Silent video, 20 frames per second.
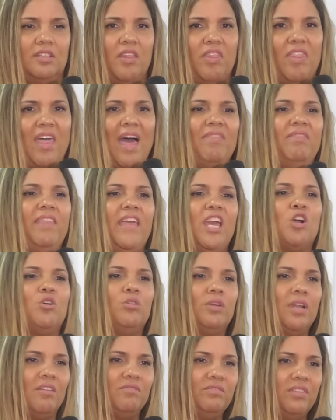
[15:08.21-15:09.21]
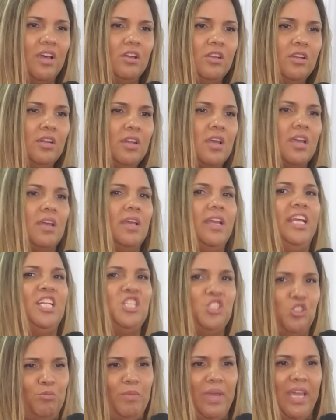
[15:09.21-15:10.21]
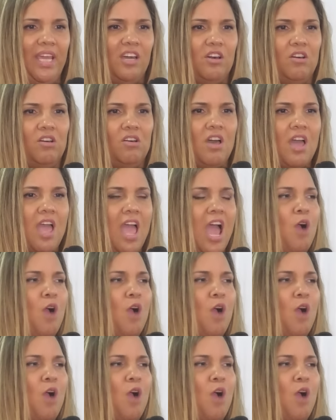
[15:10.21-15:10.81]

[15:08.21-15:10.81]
than they could have done in Jamaica.